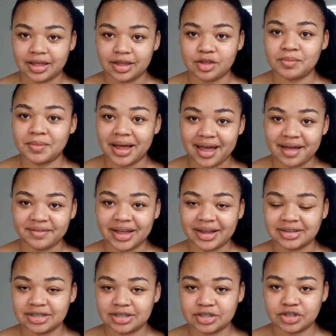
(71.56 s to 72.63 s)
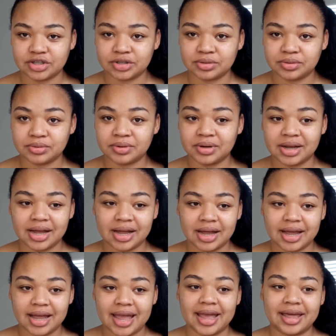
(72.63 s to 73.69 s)
might have access to,
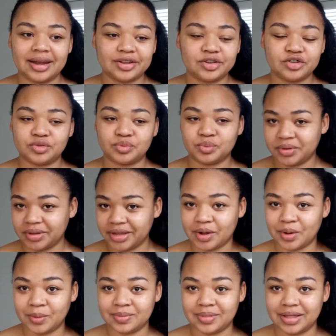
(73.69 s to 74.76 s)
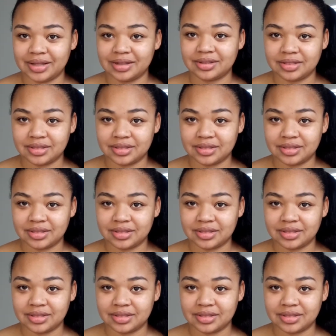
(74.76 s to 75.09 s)
and I just really hope that